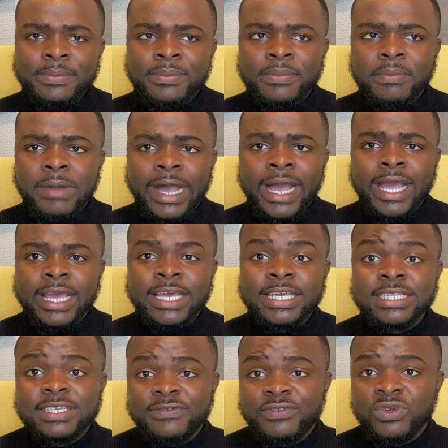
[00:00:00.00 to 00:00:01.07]
my
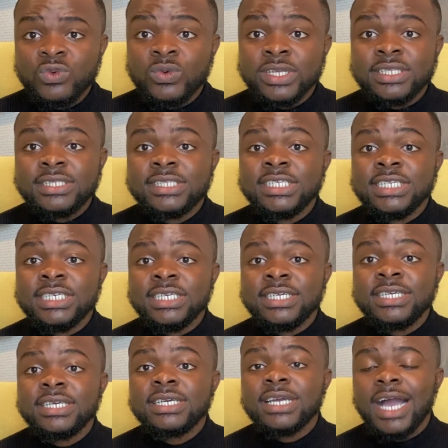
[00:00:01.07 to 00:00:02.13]
interview with the
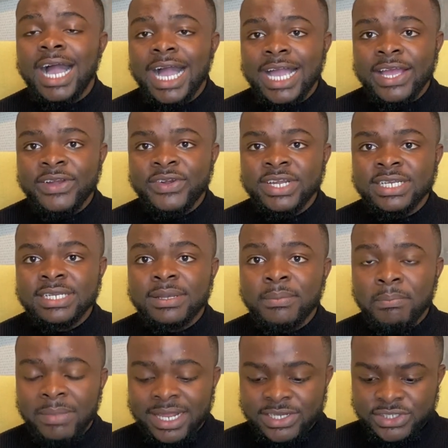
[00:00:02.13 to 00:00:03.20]
hiring
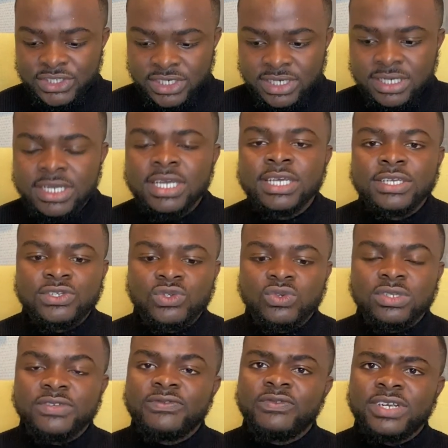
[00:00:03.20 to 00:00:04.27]
manager. So
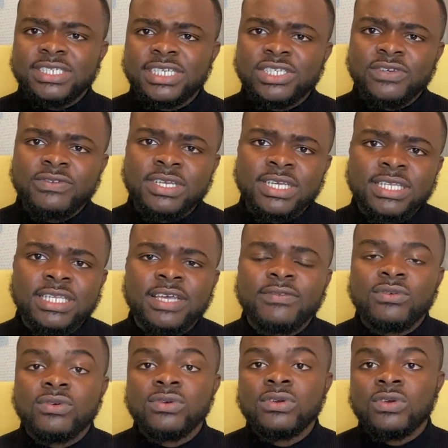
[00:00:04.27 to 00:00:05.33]
the first stage of the
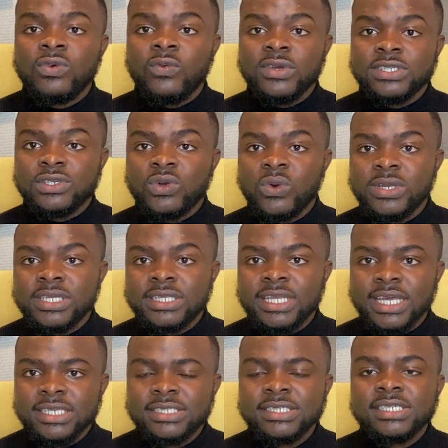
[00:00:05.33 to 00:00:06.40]
interview was a coding
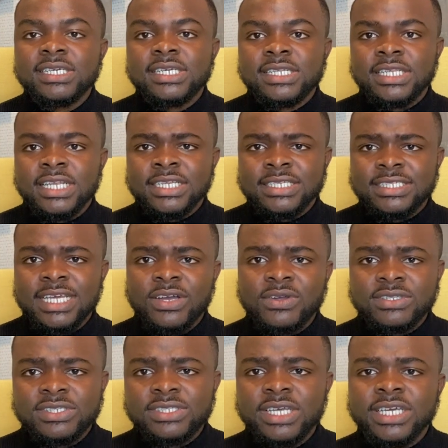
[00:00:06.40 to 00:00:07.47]
test. Then the second
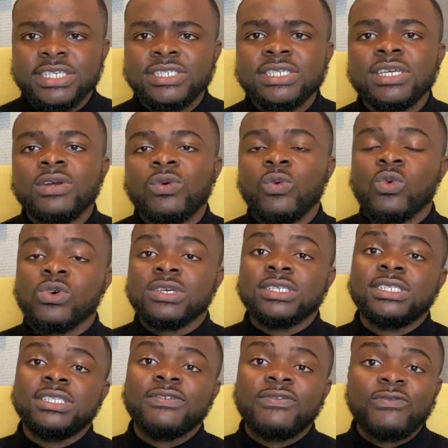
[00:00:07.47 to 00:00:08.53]
stage was
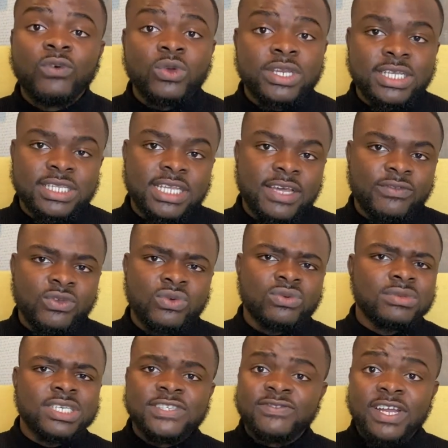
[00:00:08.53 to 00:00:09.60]
the phone interview.
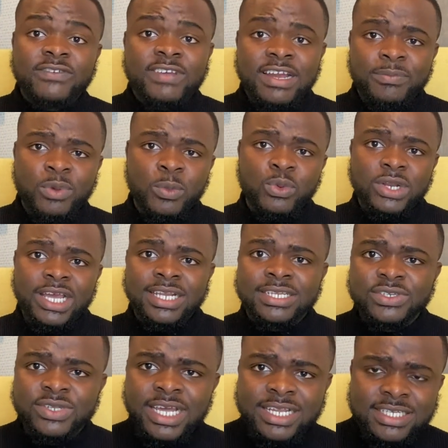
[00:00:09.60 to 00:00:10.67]
It's very, very popular in the
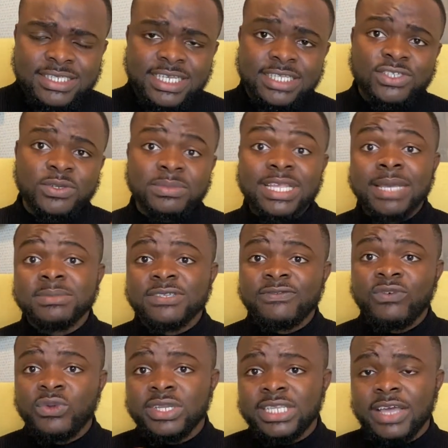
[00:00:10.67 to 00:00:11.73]
United States. Sometimes the
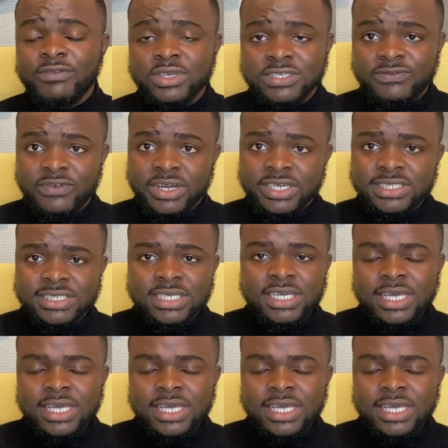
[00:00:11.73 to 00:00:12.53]
phone interview is first